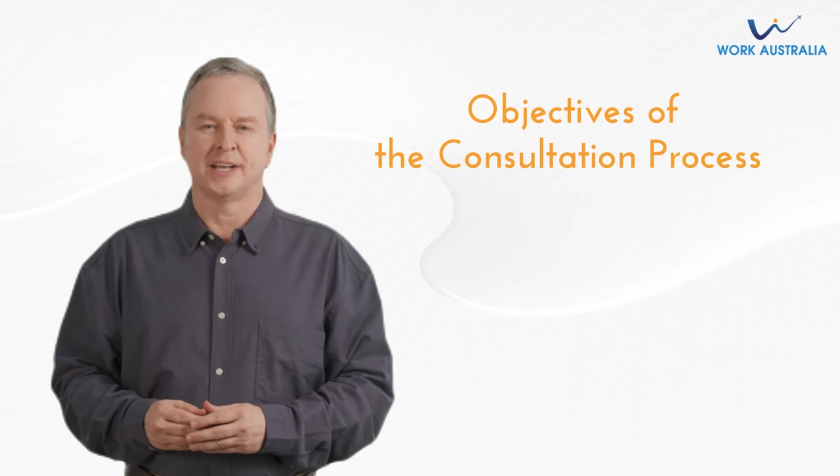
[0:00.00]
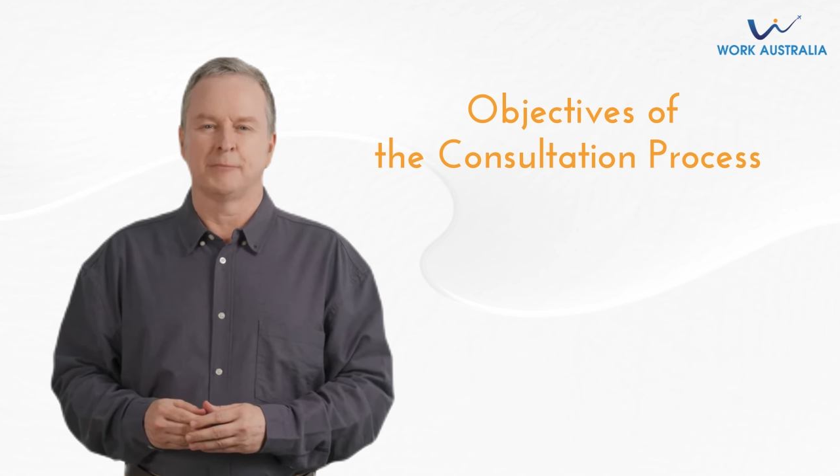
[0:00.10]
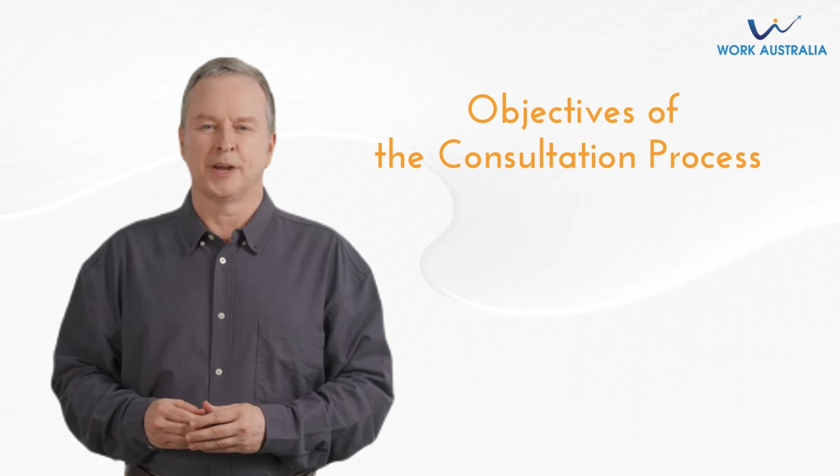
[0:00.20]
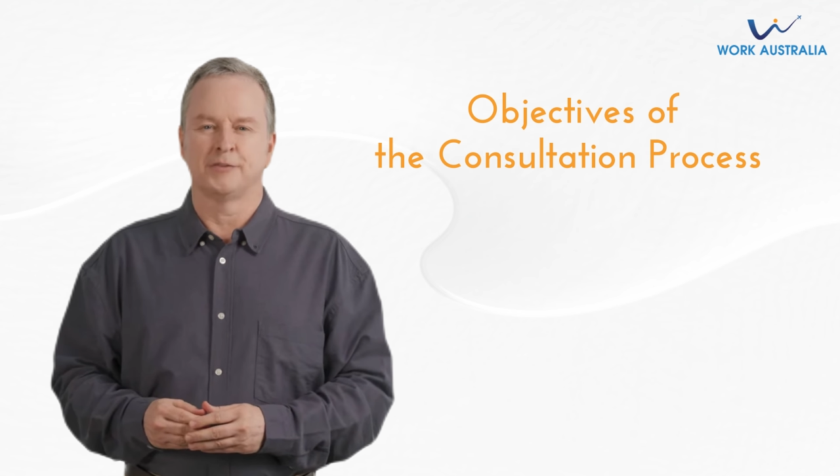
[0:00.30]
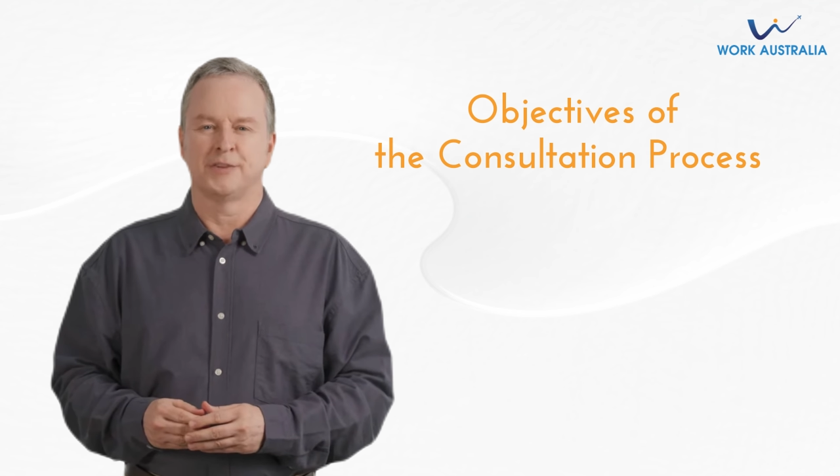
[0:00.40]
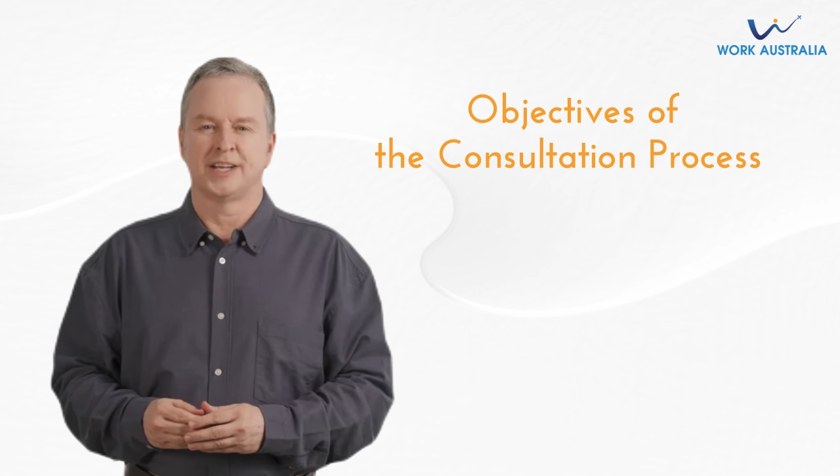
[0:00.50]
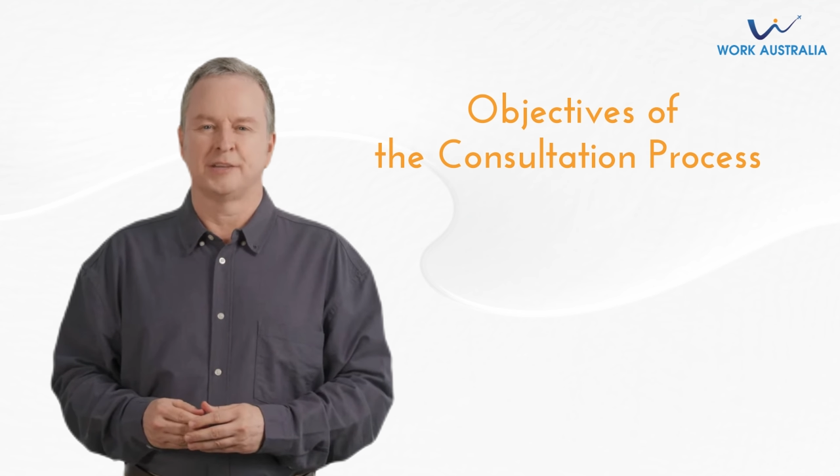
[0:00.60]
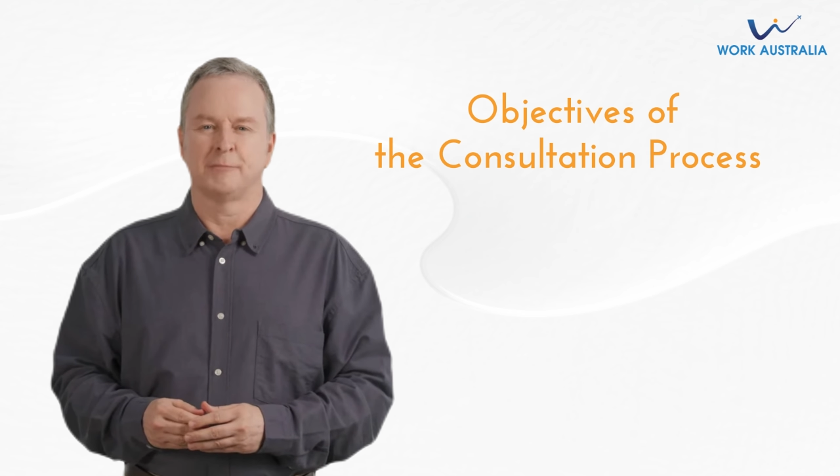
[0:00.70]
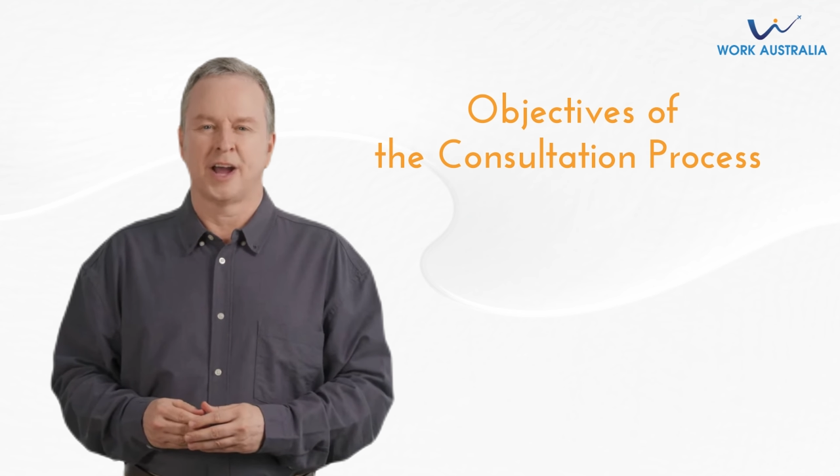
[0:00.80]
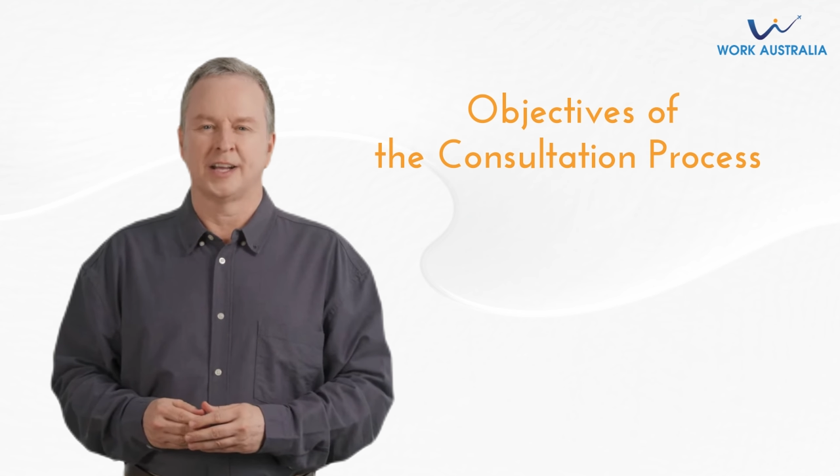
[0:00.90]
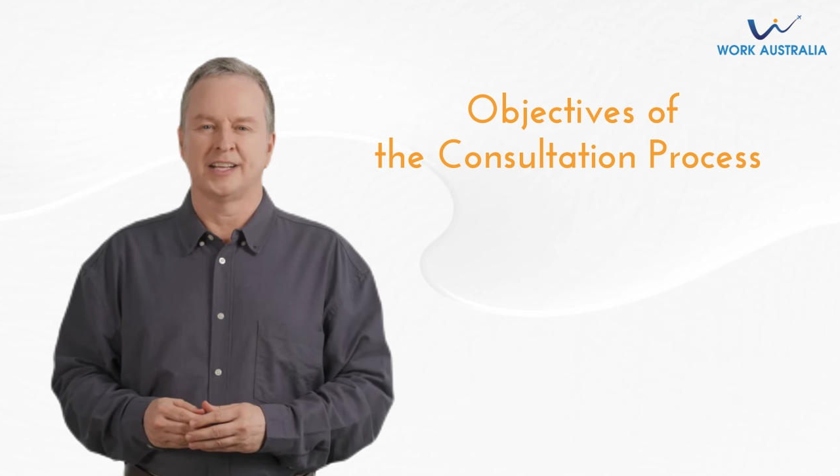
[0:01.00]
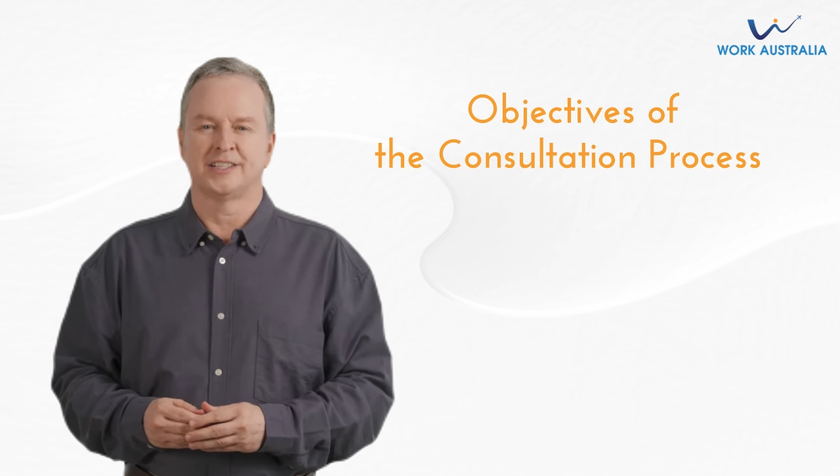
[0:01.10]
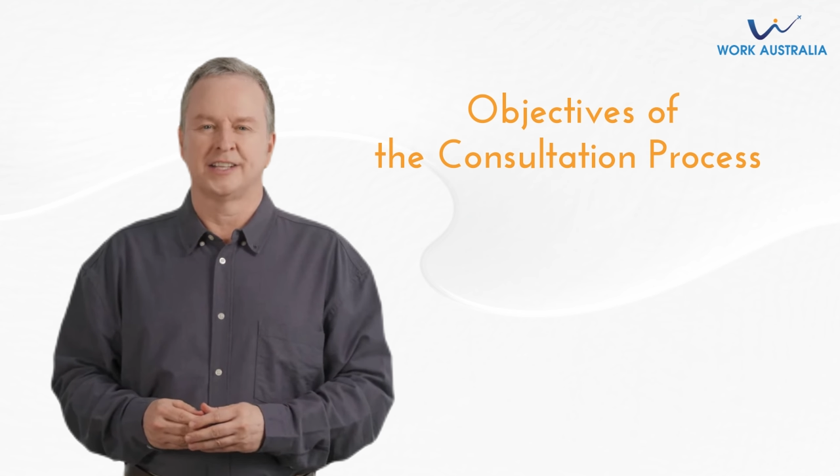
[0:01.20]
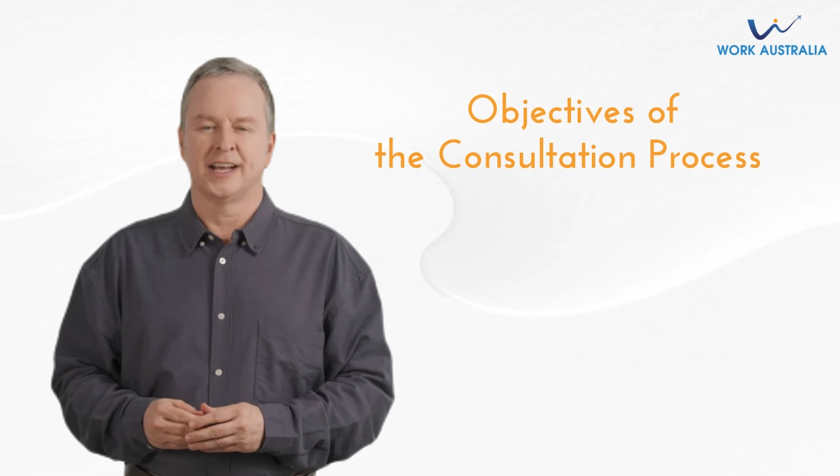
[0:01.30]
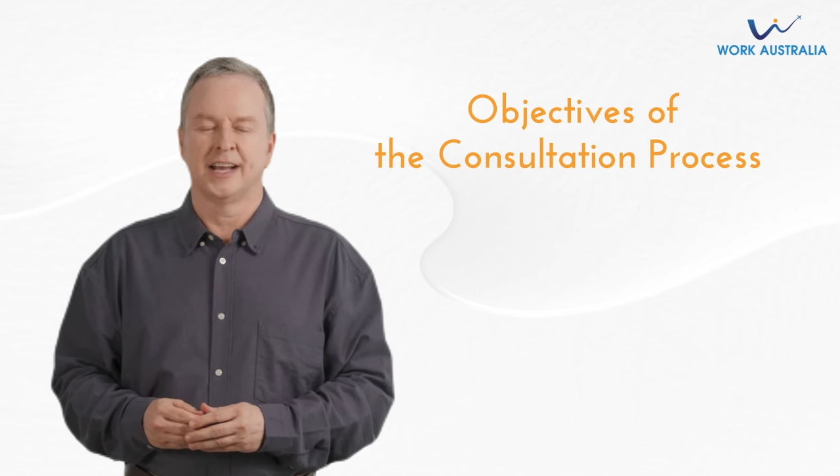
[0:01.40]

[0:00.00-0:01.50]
among affected parties,